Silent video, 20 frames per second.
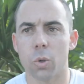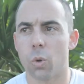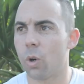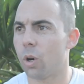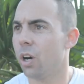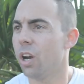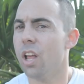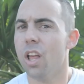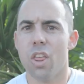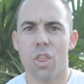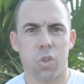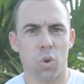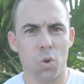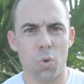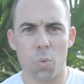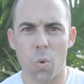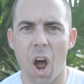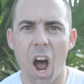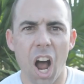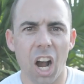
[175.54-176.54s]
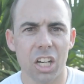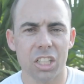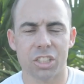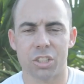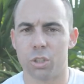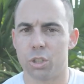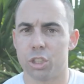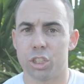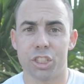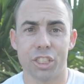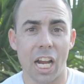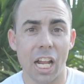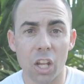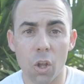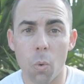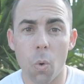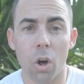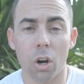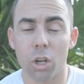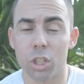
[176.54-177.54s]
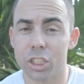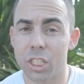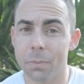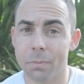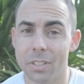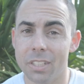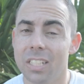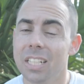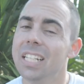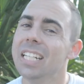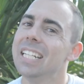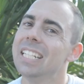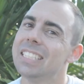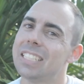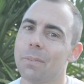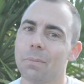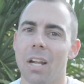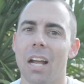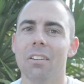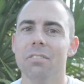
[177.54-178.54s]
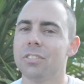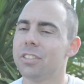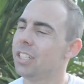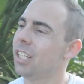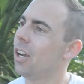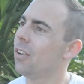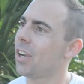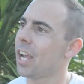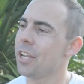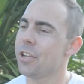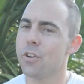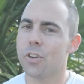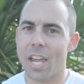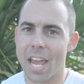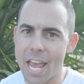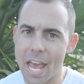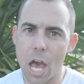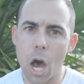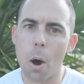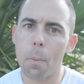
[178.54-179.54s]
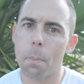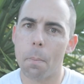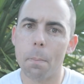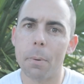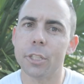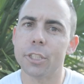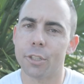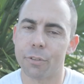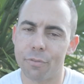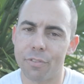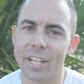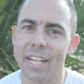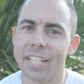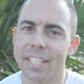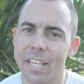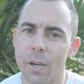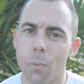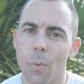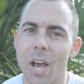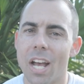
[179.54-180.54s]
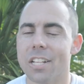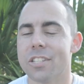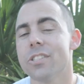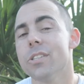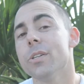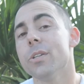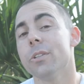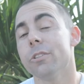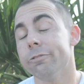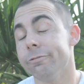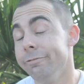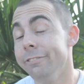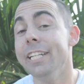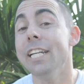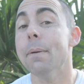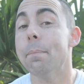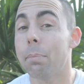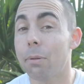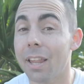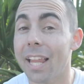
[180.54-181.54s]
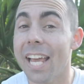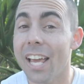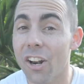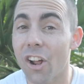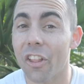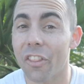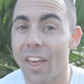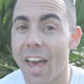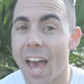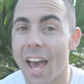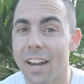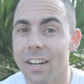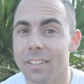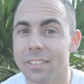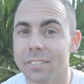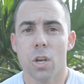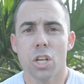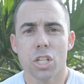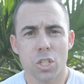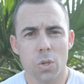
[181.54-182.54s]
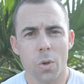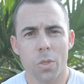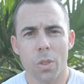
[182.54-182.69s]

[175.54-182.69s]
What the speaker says: or through rocks or shallow water or something, sometimes, okay, you can't help but your feet get wet. So you need to plan on that. So